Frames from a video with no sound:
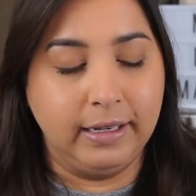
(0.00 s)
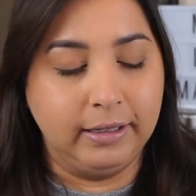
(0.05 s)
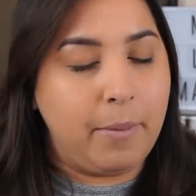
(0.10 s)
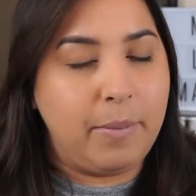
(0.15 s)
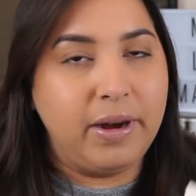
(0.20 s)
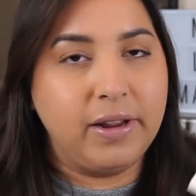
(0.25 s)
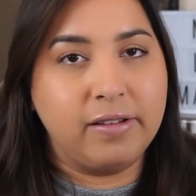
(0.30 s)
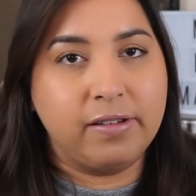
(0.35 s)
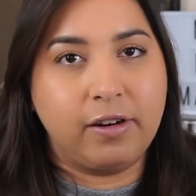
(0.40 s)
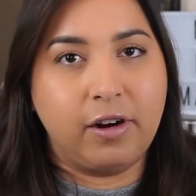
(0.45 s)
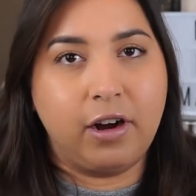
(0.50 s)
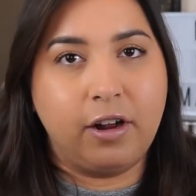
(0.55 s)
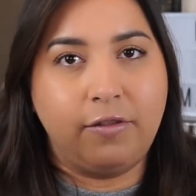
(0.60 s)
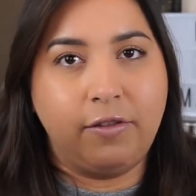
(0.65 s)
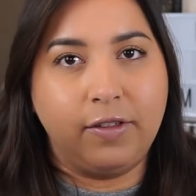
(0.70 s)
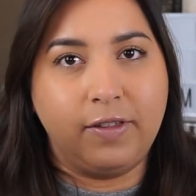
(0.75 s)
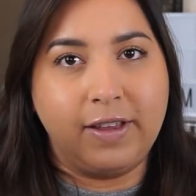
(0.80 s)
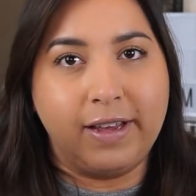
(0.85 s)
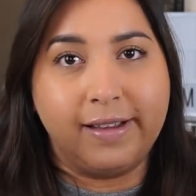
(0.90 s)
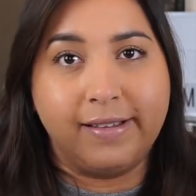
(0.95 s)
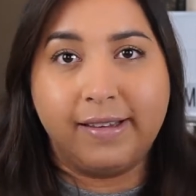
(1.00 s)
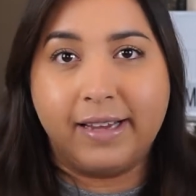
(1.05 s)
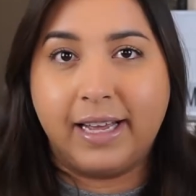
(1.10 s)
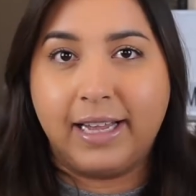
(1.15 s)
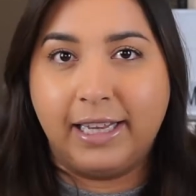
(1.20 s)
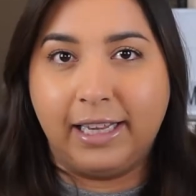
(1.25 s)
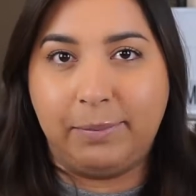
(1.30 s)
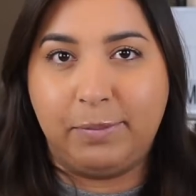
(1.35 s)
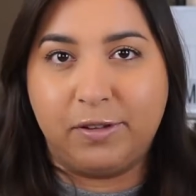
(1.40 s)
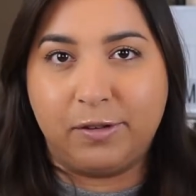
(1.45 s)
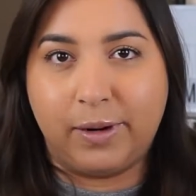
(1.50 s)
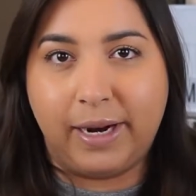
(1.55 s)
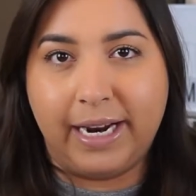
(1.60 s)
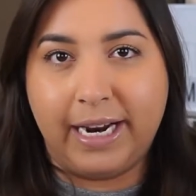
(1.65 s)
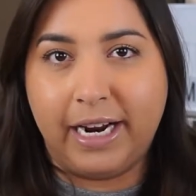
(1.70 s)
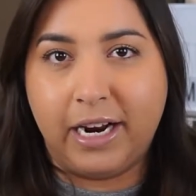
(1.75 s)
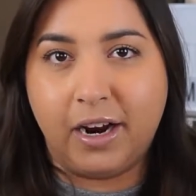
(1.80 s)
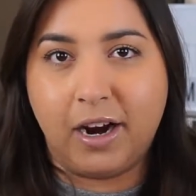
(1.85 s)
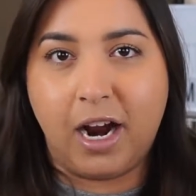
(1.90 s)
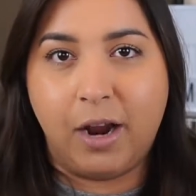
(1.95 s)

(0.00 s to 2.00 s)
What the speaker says: I'm going to start off with these clips right here.